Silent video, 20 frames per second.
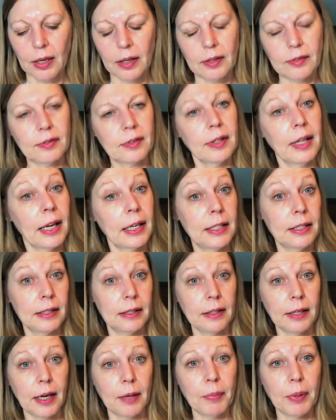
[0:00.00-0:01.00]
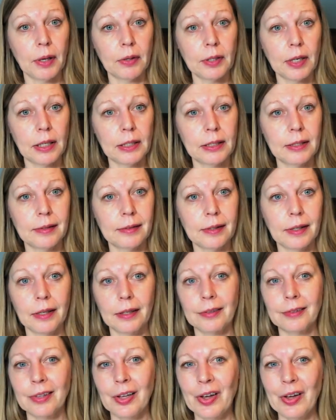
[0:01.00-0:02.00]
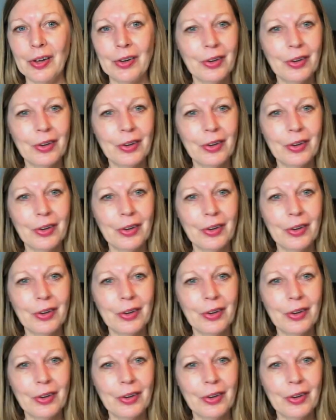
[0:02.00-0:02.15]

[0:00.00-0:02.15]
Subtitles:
It's £9.96.